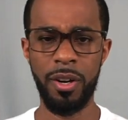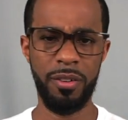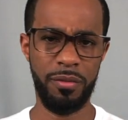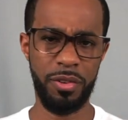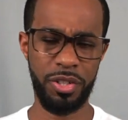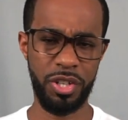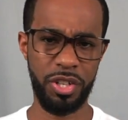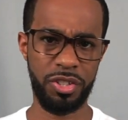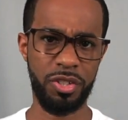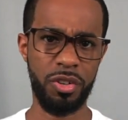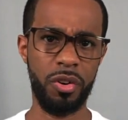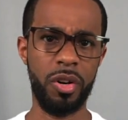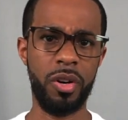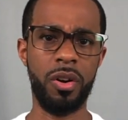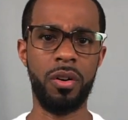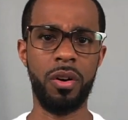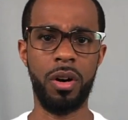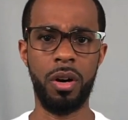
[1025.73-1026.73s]
for just
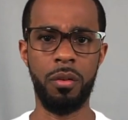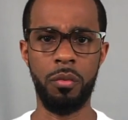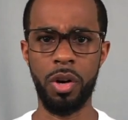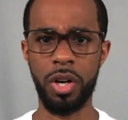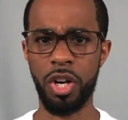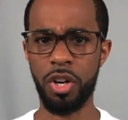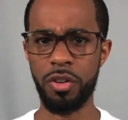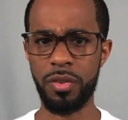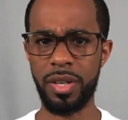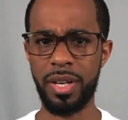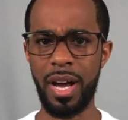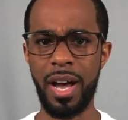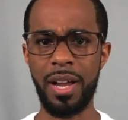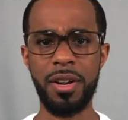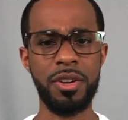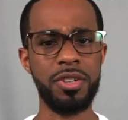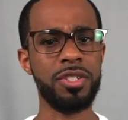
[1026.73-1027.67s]
under $100.